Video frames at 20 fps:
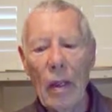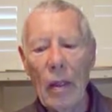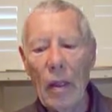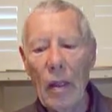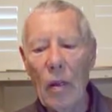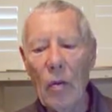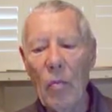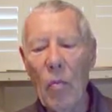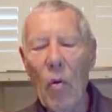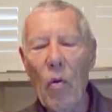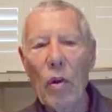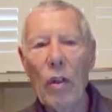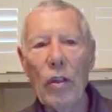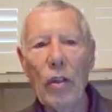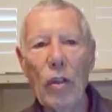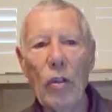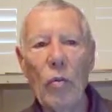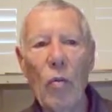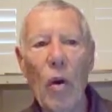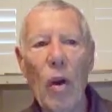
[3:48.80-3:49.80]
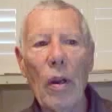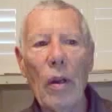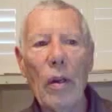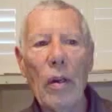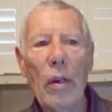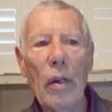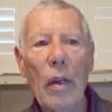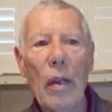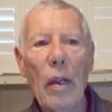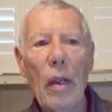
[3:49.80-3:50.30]
the appointed one,
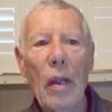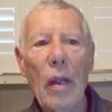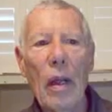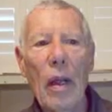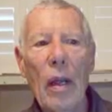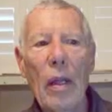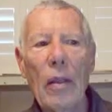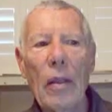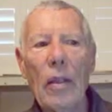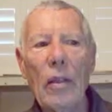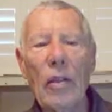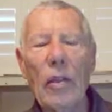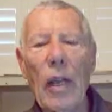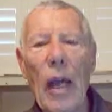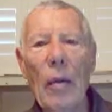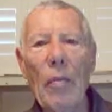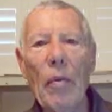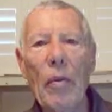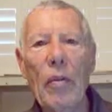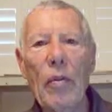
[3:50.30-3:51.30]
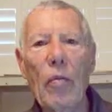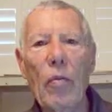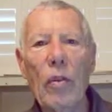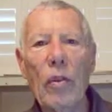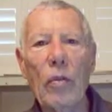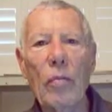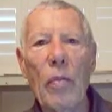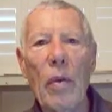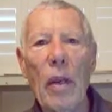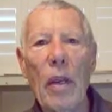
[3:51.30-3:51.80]
the Sabbath
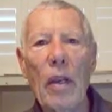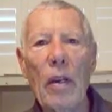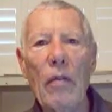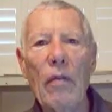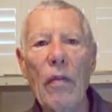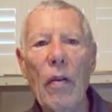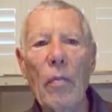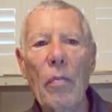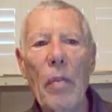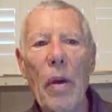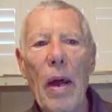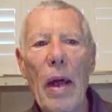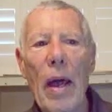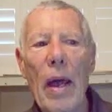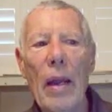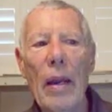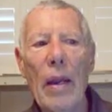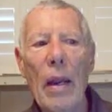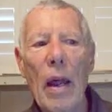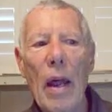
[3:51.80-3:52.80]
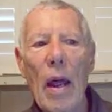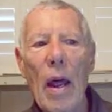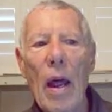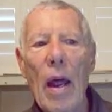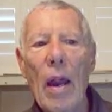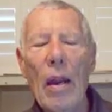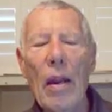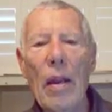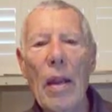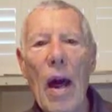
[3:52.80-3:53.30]
was made for man,
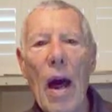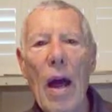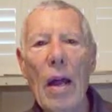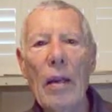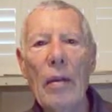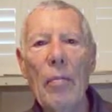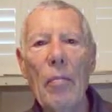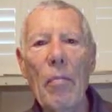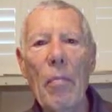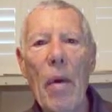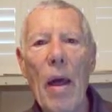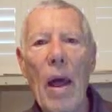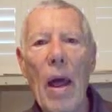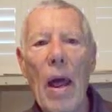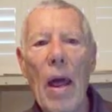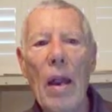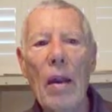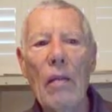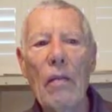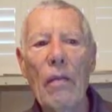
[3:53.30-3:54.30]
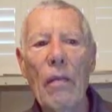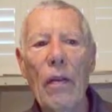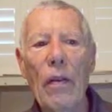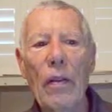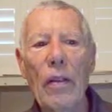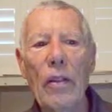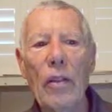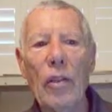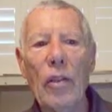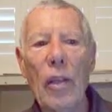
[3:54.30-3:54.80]
not man for
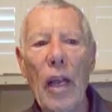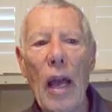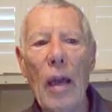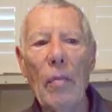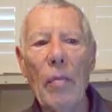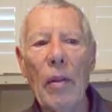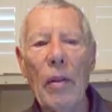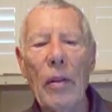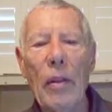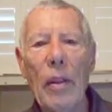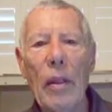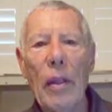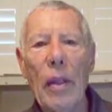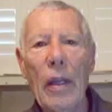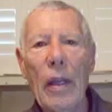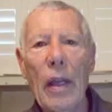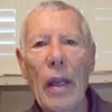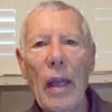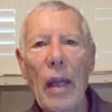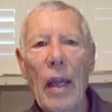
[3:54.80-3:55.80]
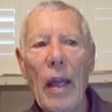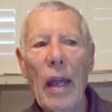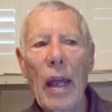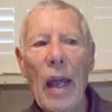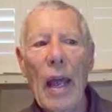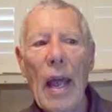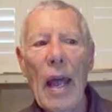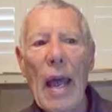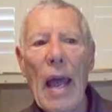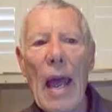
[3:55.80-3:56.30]
the Sabbath.
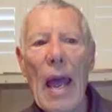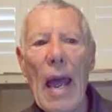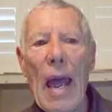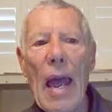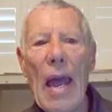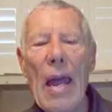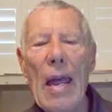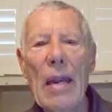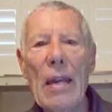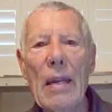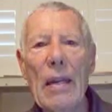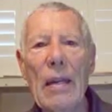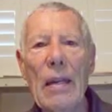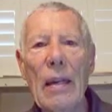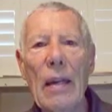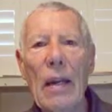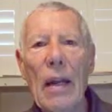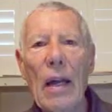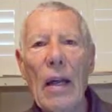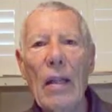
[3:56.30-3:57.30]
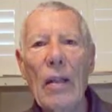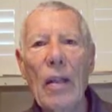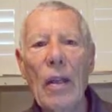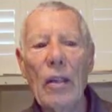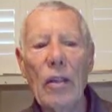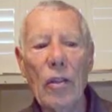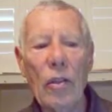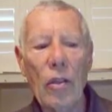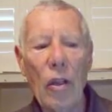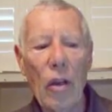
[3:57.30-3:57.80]
And
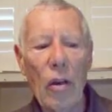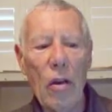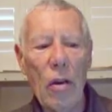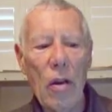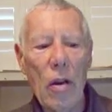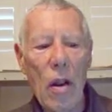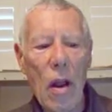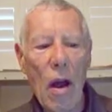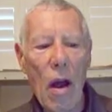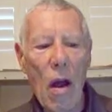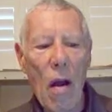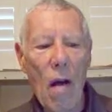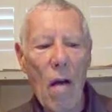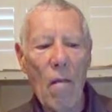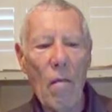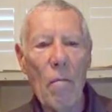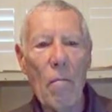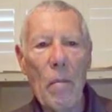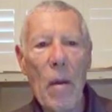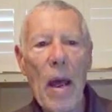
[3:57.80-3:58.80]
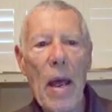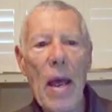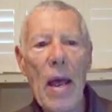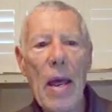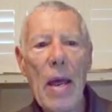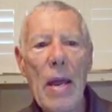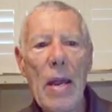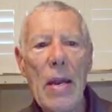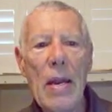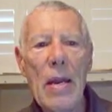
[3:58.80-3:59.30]
the Son of
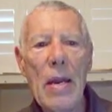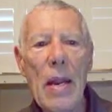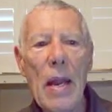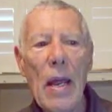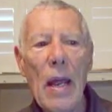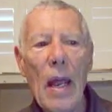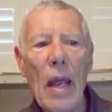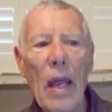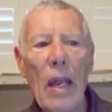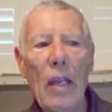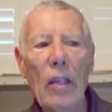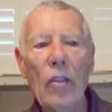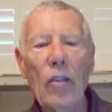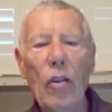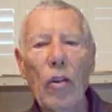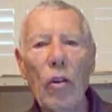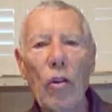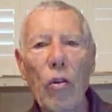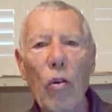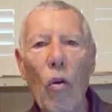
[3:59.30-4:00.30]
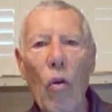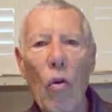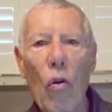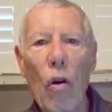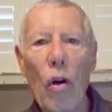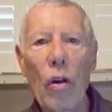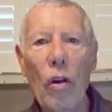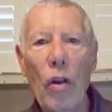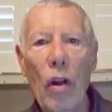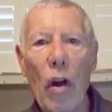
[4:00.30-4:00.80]
Man is Lord